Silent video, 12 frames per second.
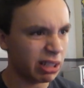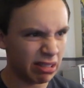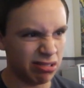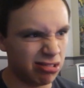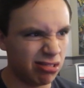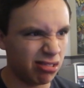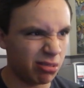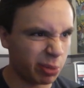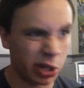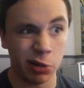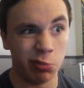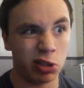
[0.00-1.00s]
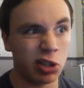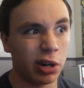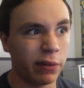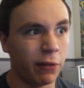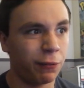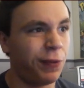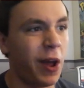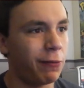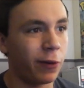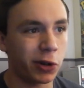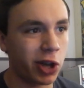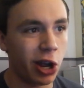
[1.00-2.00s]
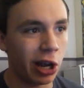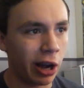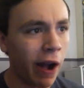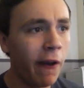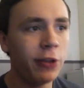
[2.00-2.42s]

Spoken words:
But he was not even fit for king.